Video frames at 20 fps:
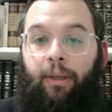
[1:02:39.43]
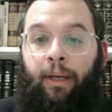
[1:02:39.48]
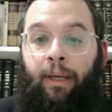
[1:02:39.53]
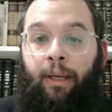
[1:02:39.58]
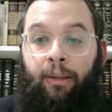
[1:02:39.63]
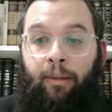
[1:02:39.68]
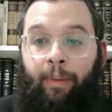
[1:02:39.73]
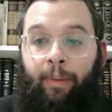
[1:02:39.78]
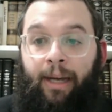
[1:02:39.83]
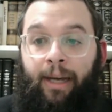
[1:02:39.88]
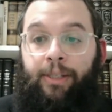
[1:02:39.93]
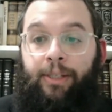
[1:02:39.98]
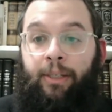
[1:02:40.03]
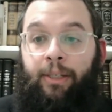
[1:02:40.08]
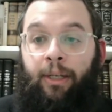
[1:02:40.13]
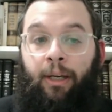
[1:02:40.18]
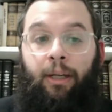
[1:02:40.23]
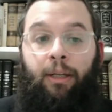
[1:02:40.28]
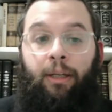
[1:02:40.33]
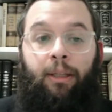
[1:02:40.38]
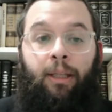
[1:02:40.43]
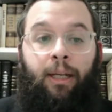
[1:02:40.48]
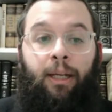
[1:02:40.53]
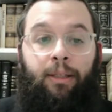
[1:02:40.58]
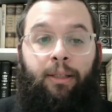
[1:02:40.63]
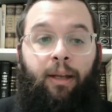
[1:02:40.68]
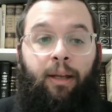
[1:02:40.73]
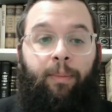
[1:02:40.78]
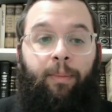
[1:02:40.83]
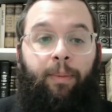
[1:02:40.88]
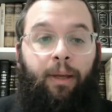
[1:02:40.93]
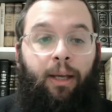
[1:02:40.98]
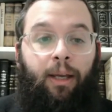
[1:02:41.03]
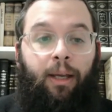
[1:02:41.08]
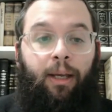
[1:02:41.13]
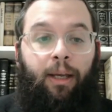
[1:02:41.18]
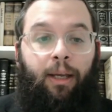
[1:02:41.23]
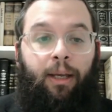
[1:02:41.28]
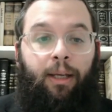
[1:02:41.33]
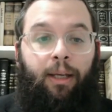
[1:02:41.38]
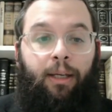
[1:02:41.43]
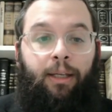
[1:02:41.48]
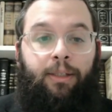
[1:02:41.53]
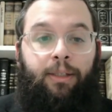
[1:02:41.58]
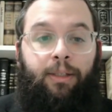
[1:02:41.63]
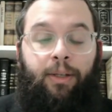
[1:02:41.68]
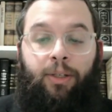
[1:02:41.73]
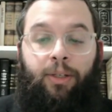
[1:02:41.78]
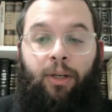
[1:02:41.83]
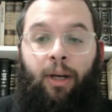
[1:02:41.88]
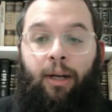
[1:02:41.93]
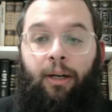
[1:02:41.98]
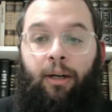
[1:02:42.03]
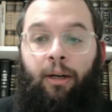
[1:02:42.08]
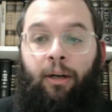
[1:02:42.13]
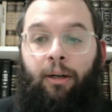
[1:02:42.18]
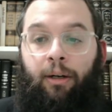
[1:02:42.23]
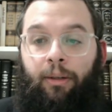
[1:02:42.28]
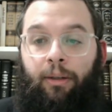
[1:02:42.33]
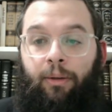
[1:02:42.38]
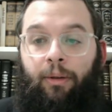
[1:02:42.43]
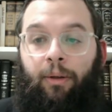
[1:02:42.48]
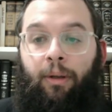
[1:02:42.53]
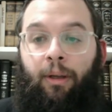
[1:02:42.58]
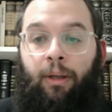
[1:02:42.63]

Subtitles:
And L'maisa, the Alter Rebbe is this error